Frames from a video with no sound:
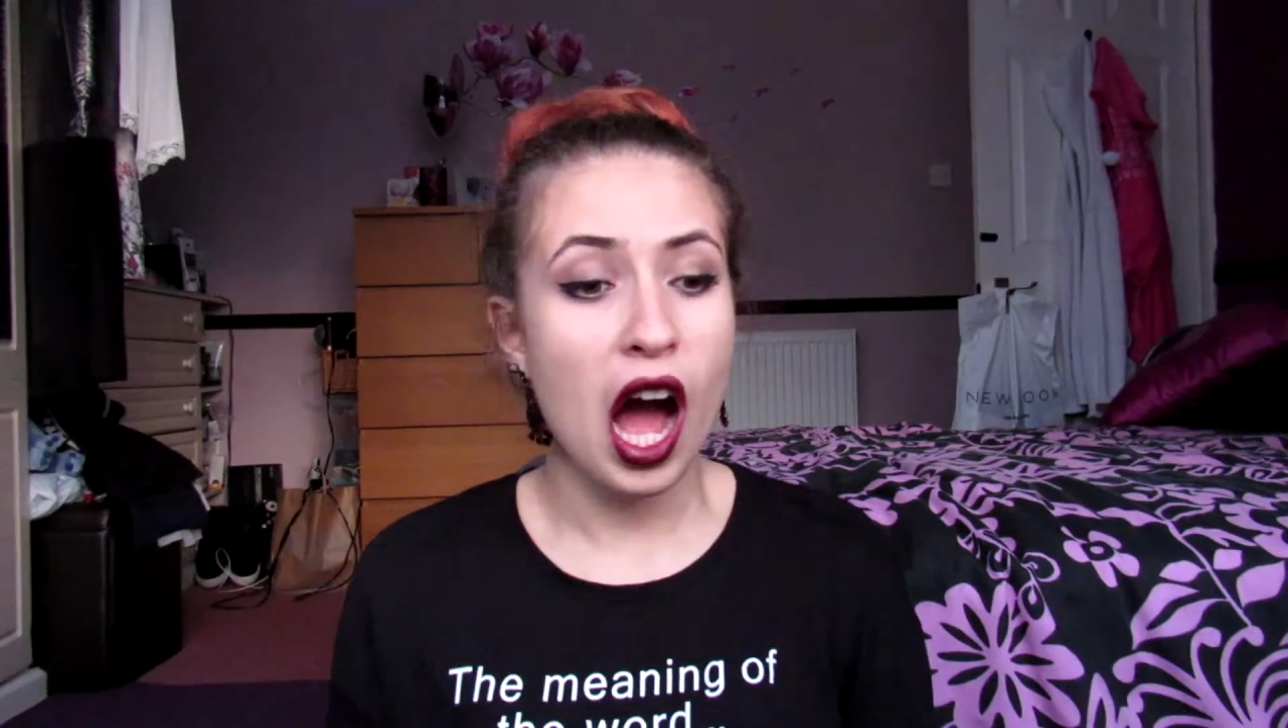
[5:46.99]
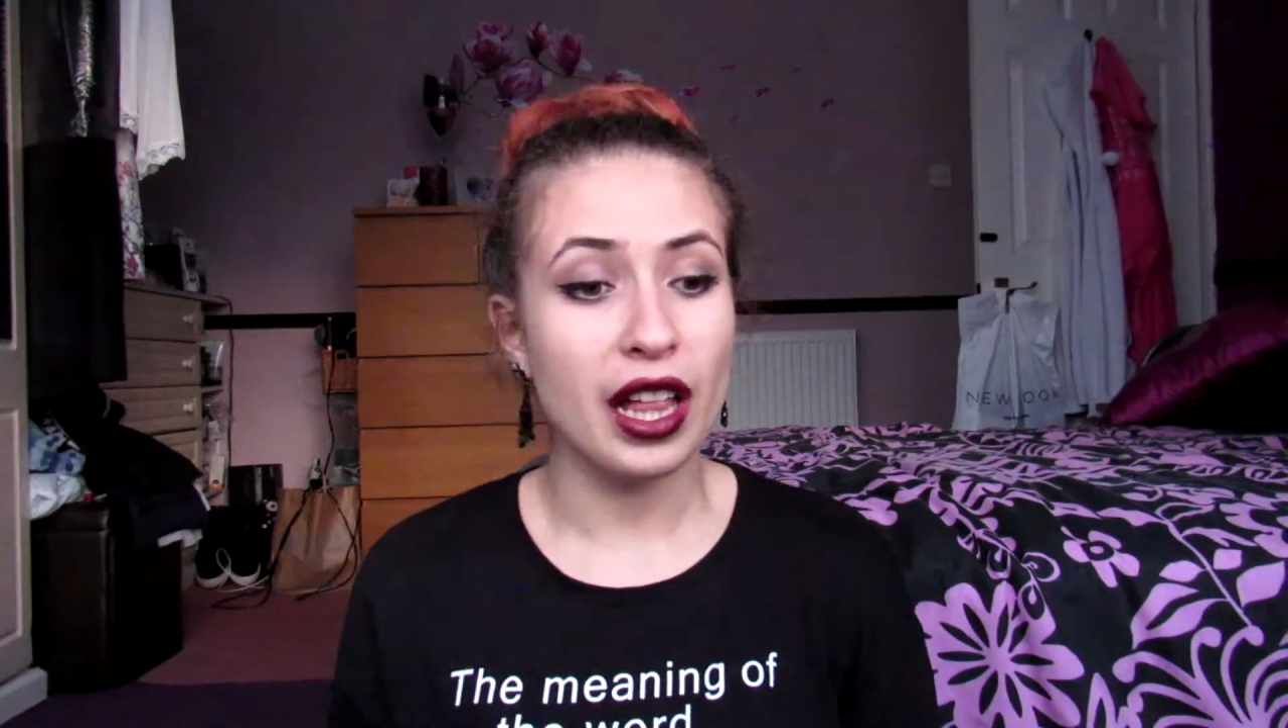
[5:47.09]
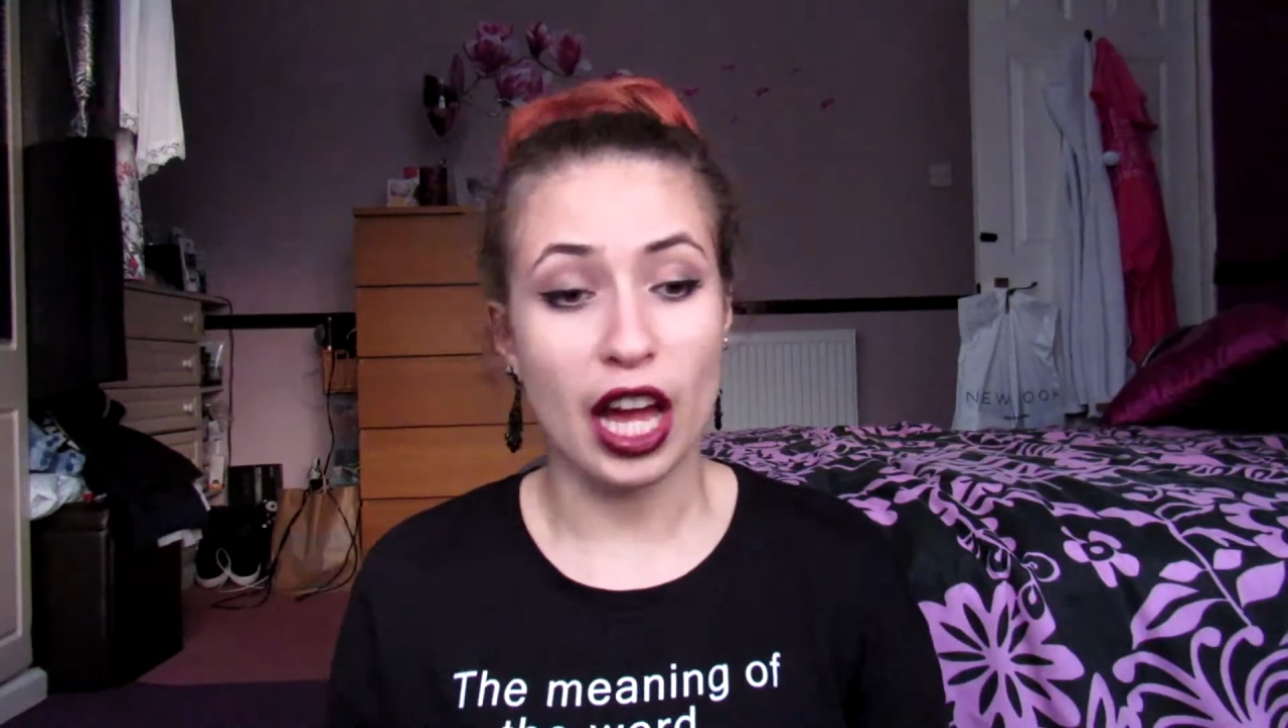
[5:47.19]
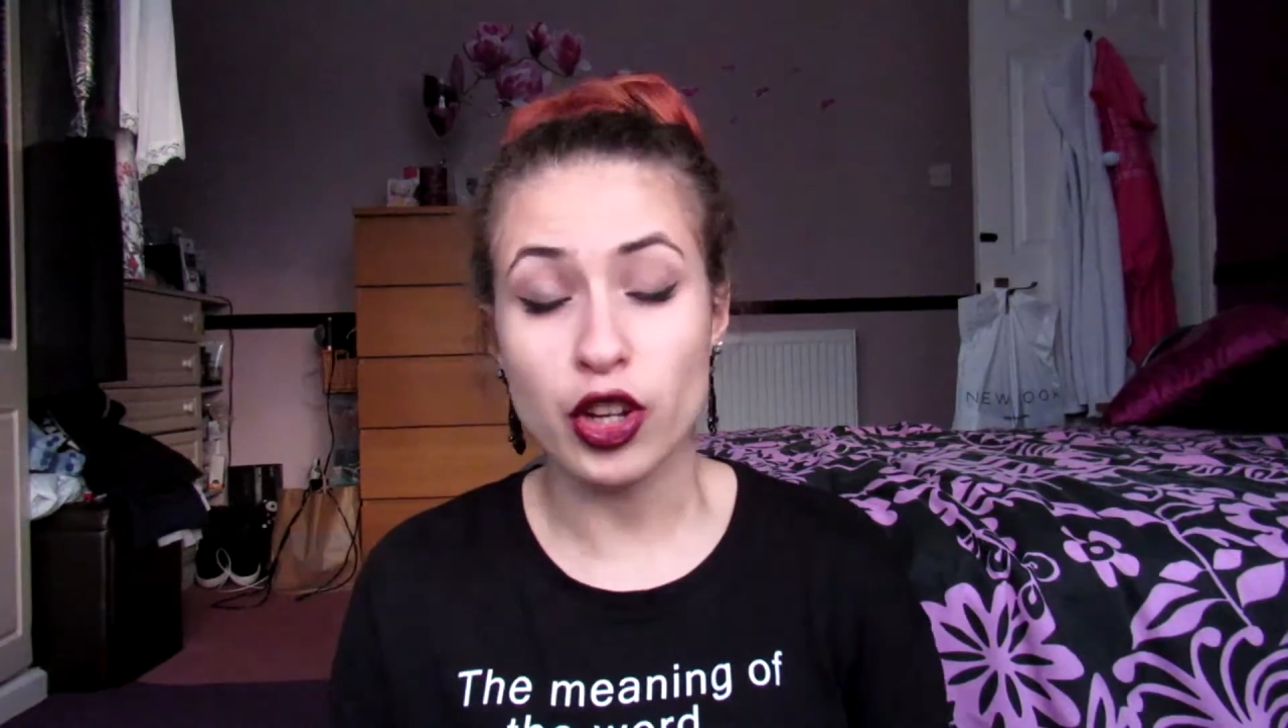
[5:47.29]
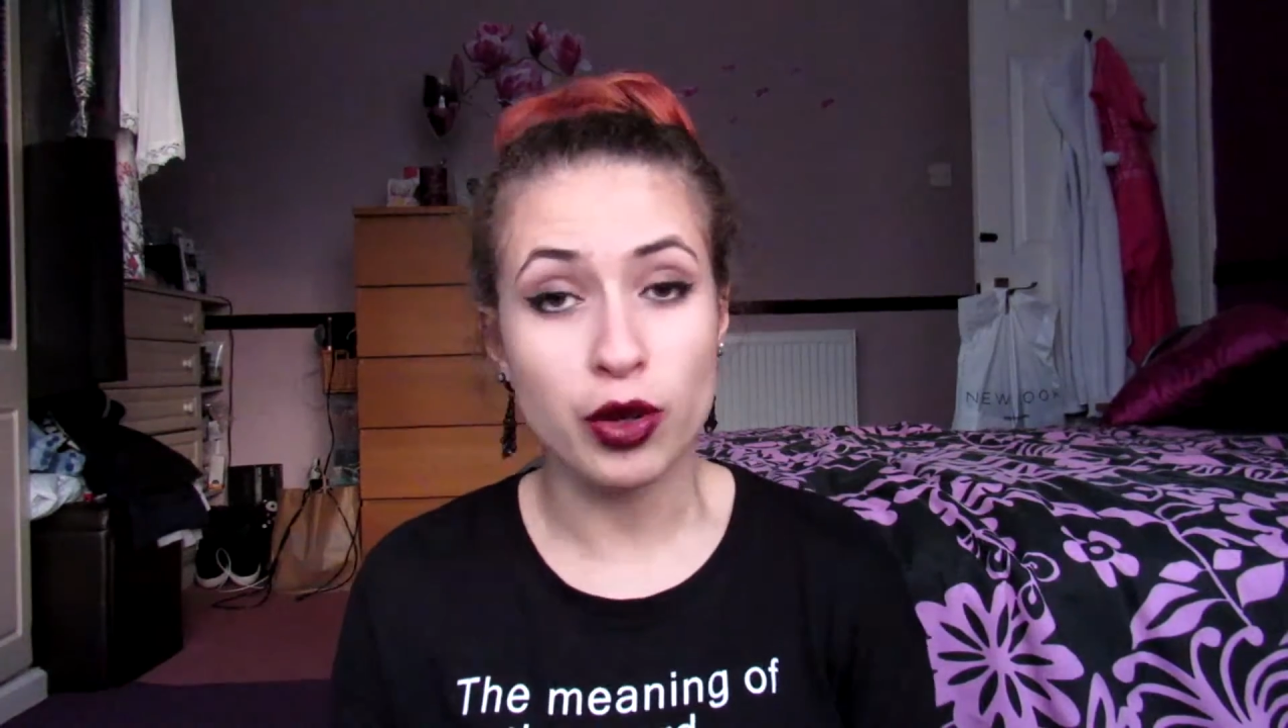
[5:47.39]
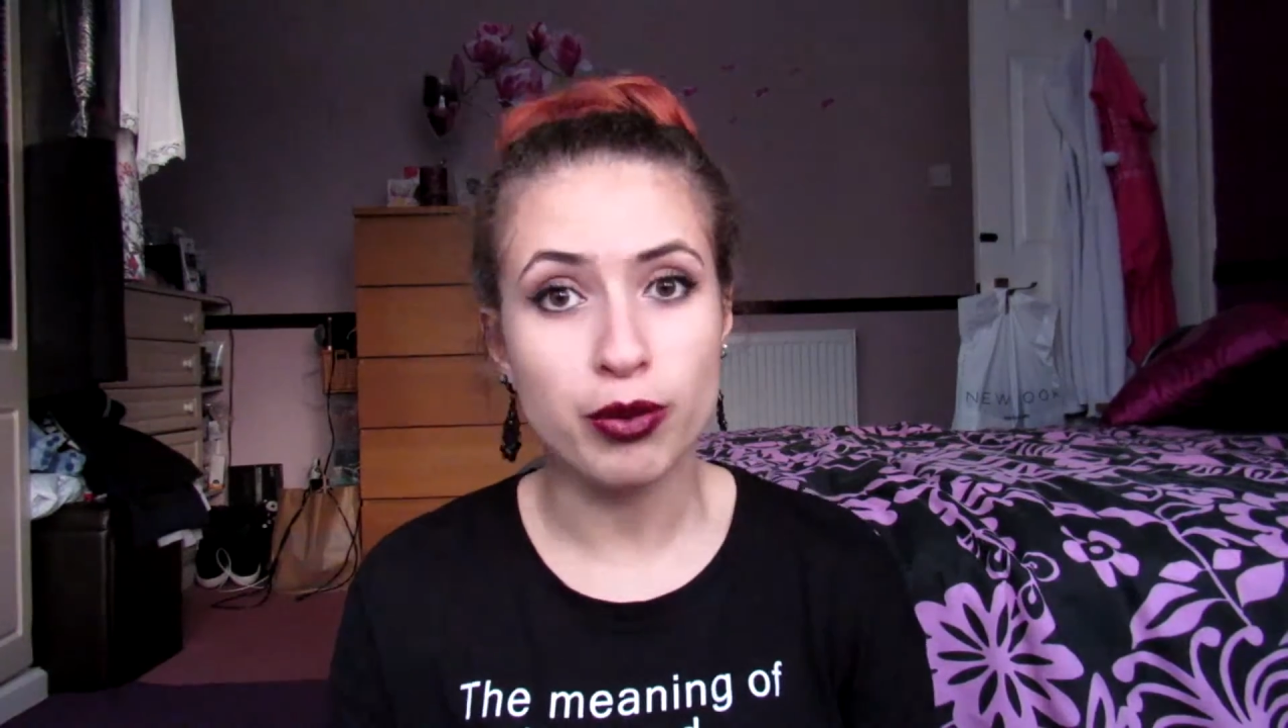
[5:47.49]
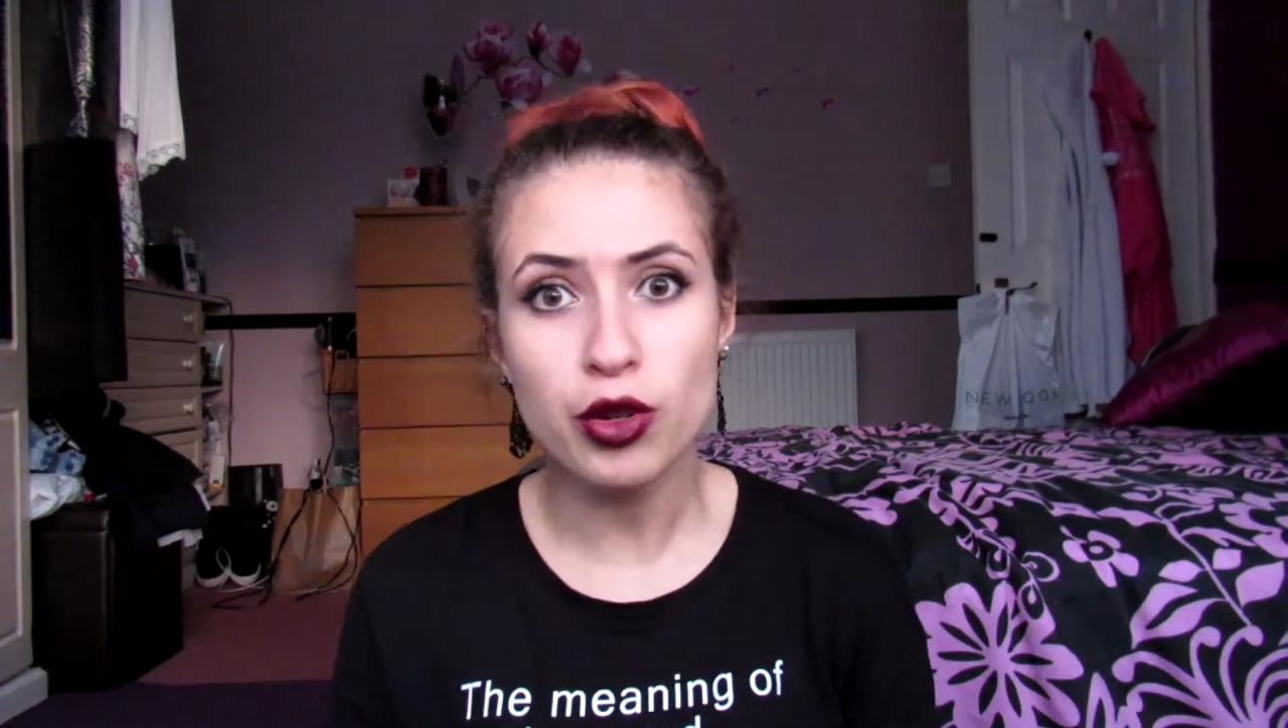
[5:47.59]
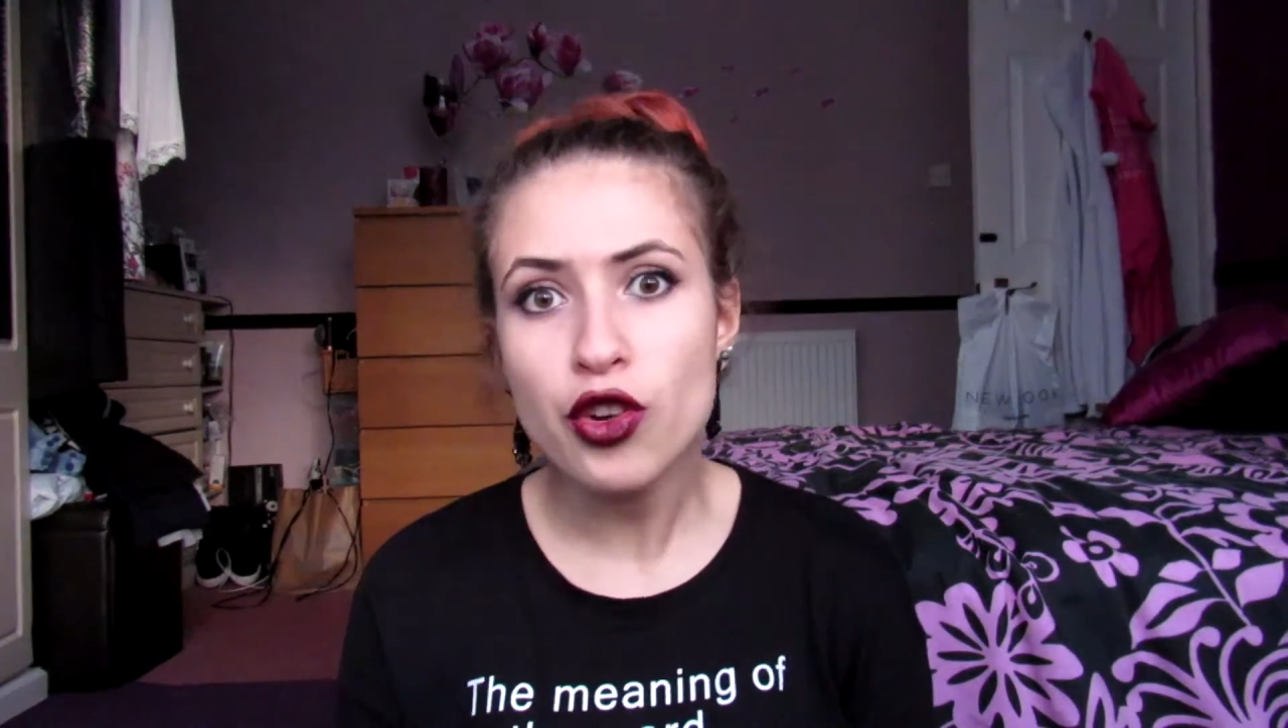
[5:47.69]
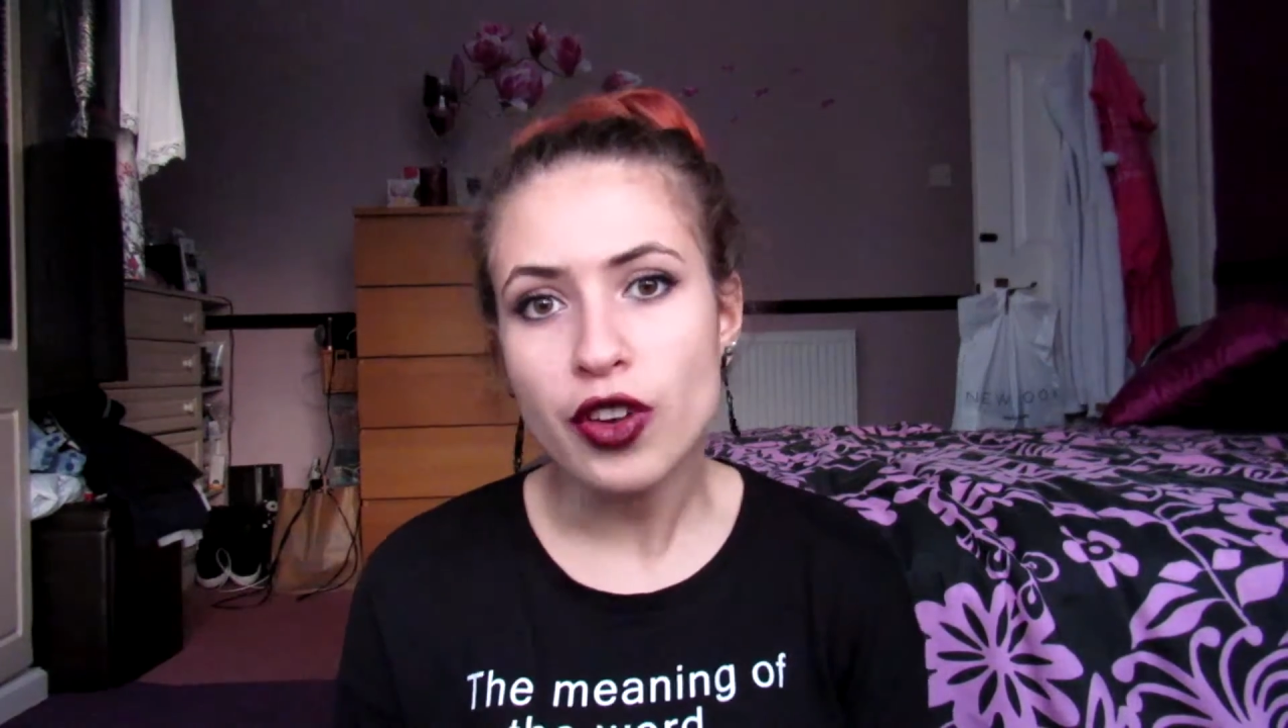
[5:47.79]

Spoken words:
I couldn't move,